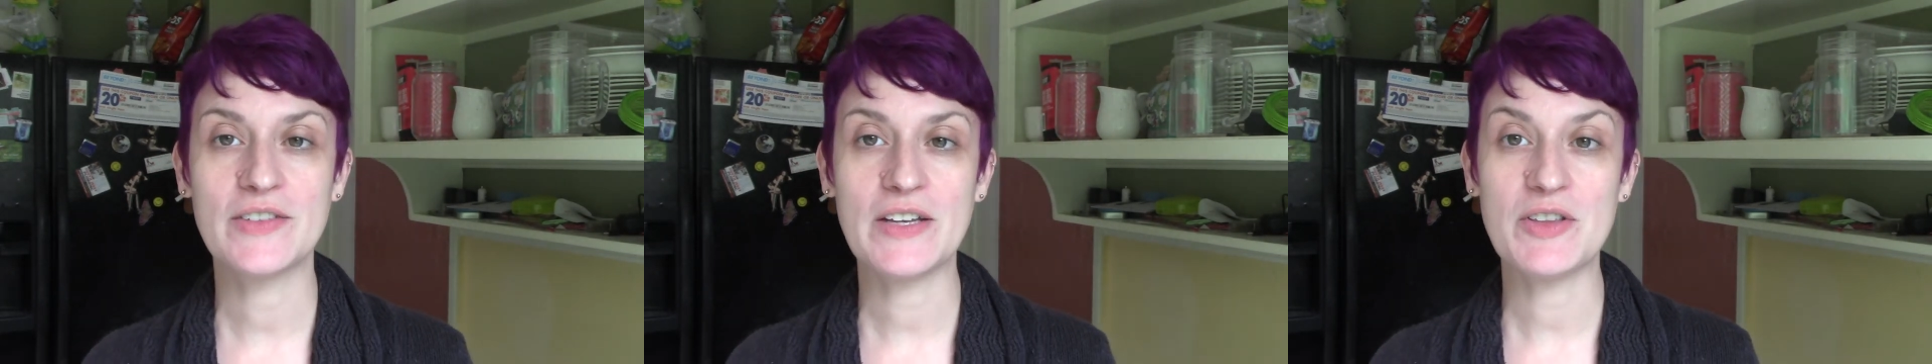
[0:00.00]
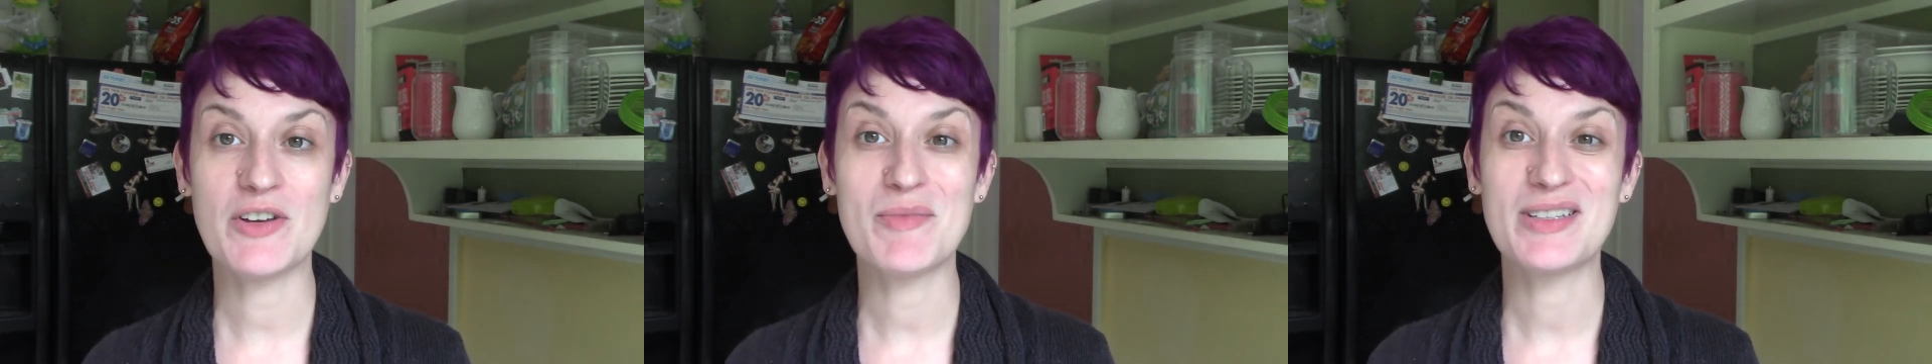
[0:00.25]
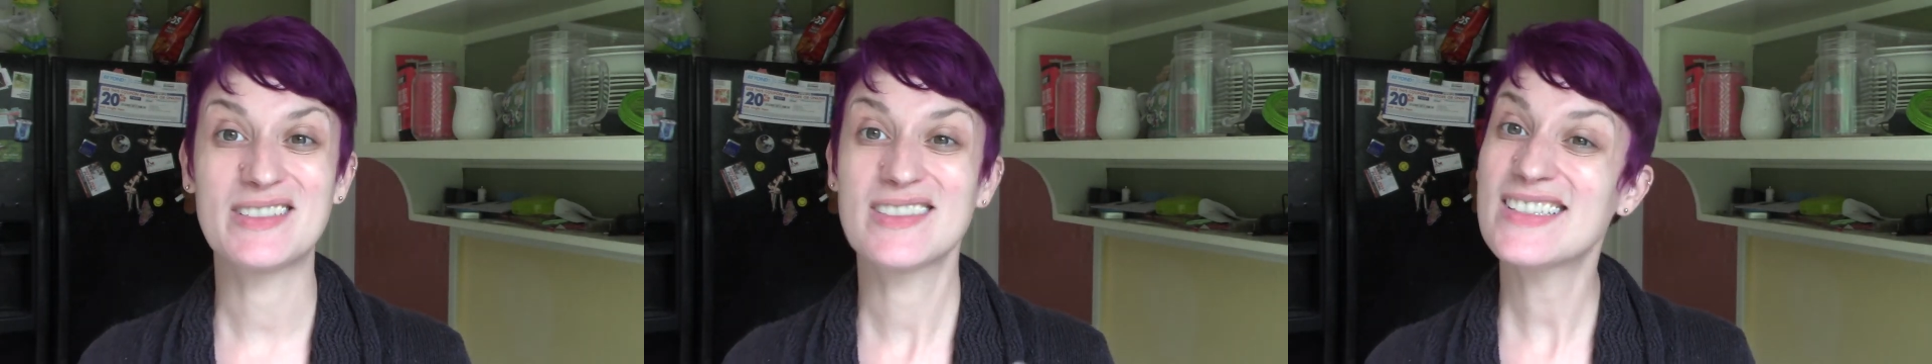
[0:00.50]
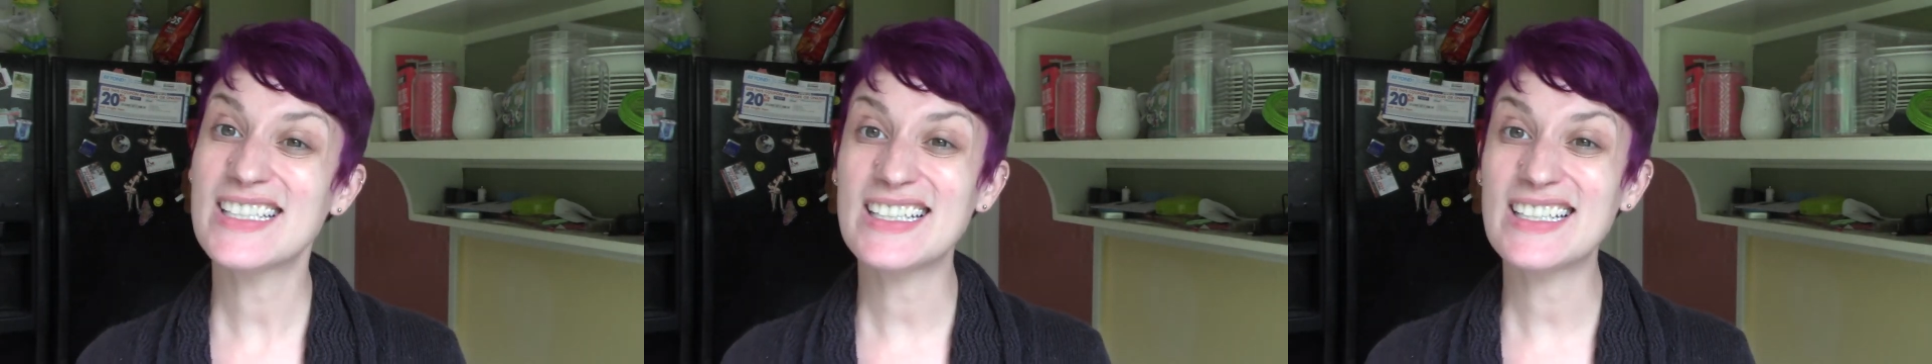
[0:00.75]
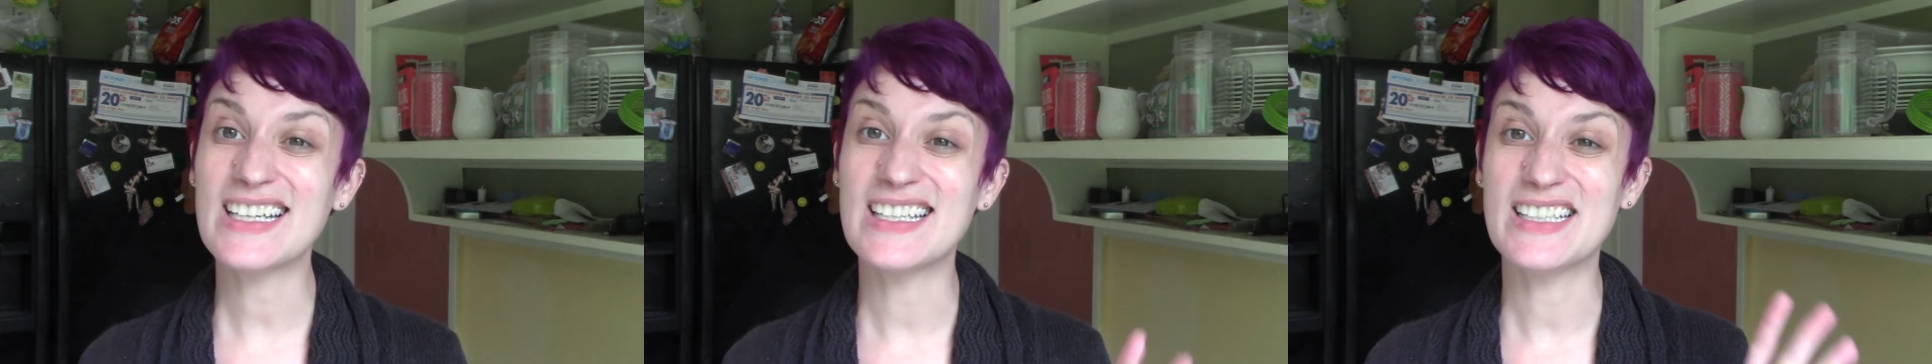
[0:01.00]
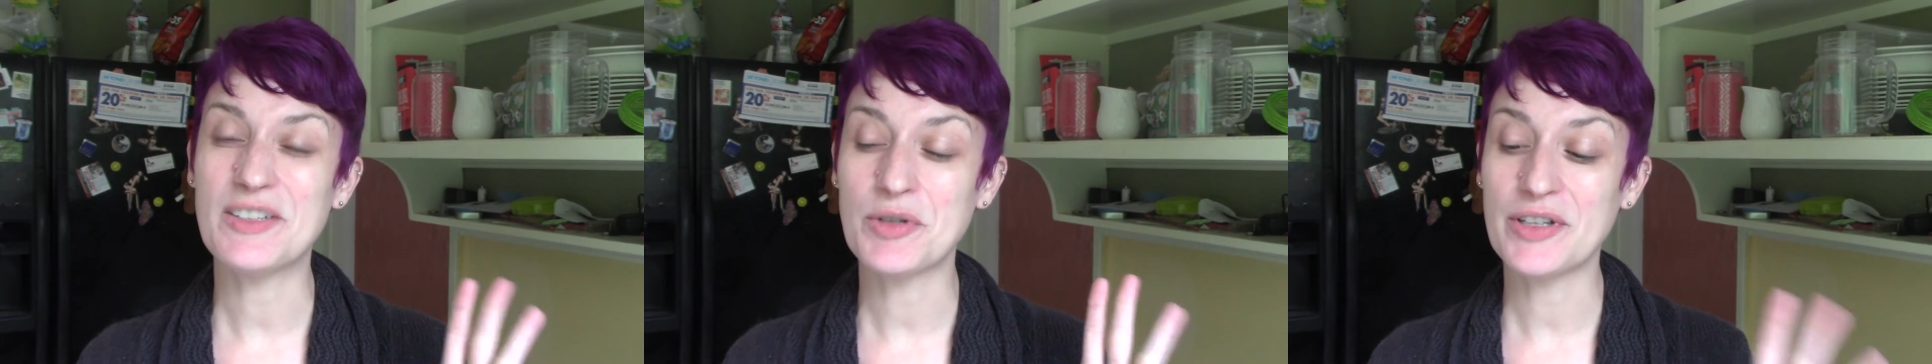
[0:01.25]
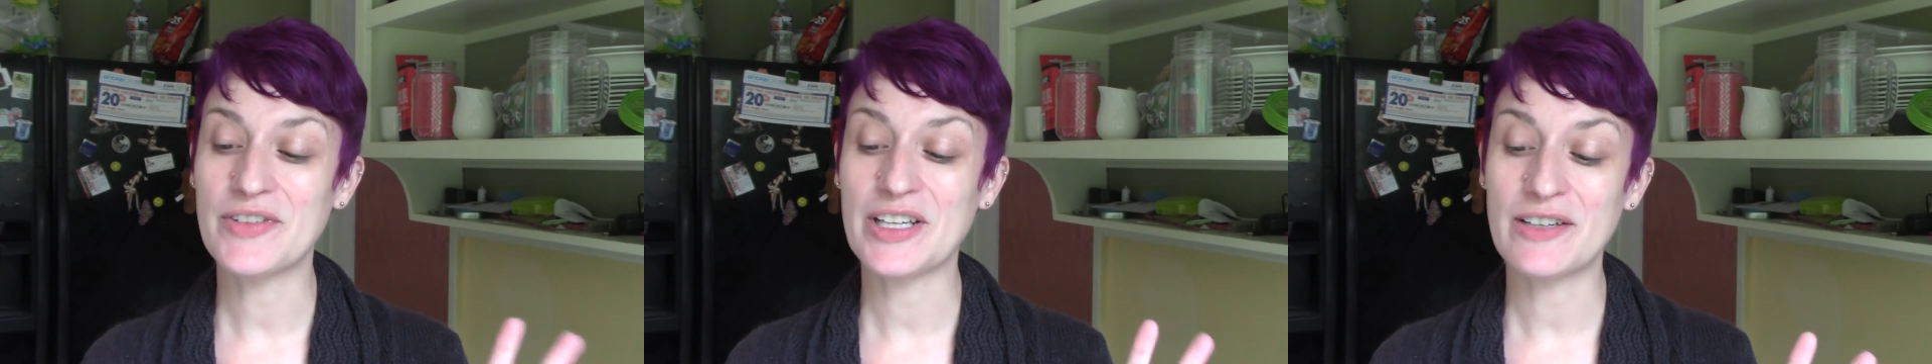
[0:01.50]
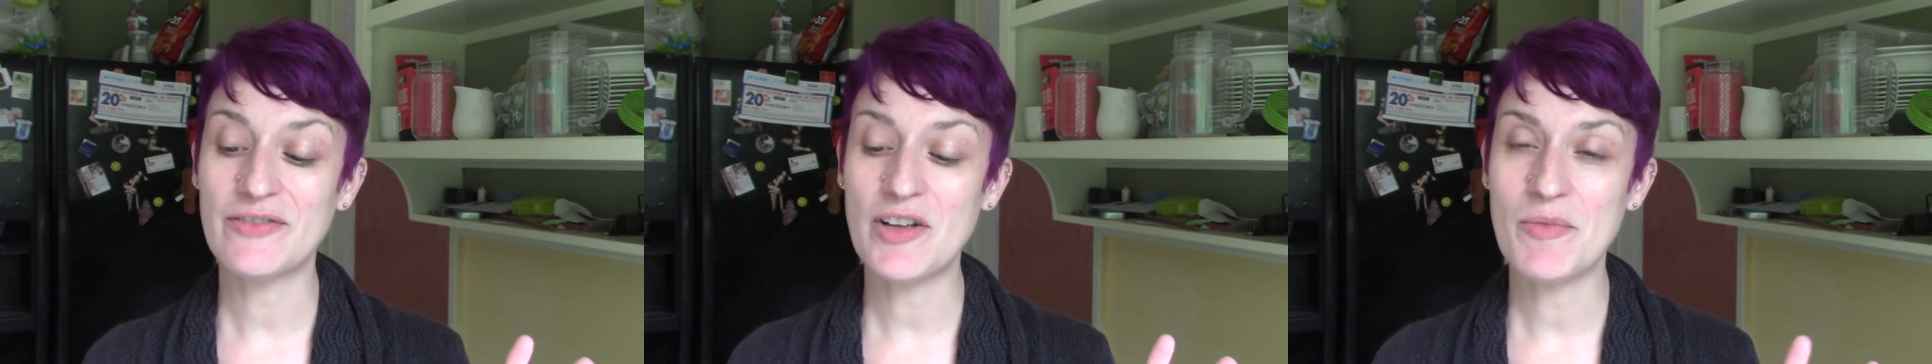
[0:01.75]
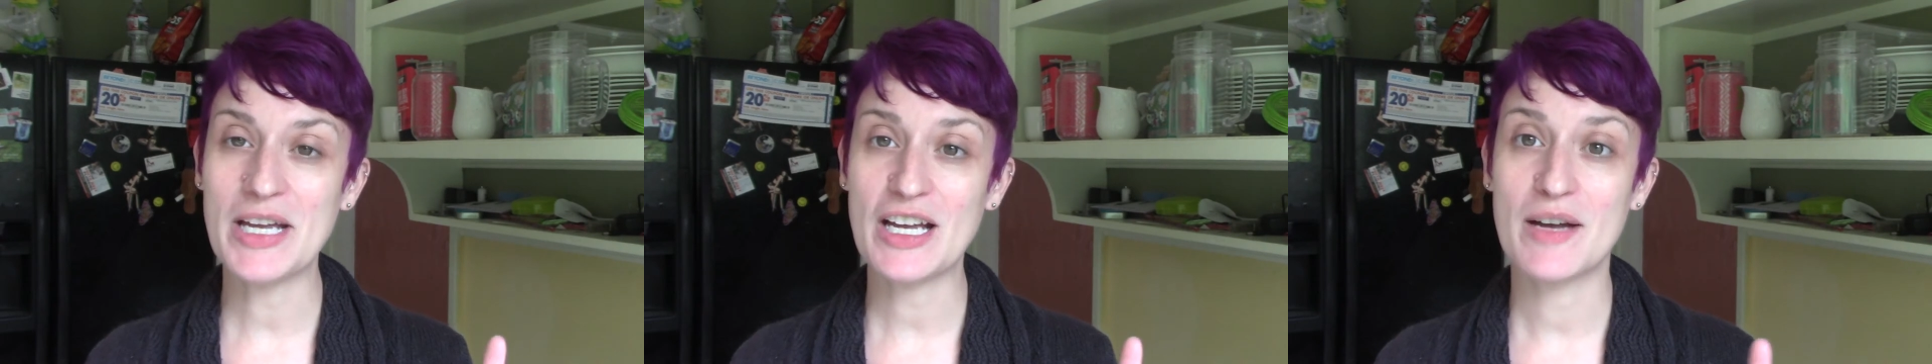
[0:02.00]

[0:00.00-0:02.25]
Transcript: even though I'm a little sick and didn't really feel like filming,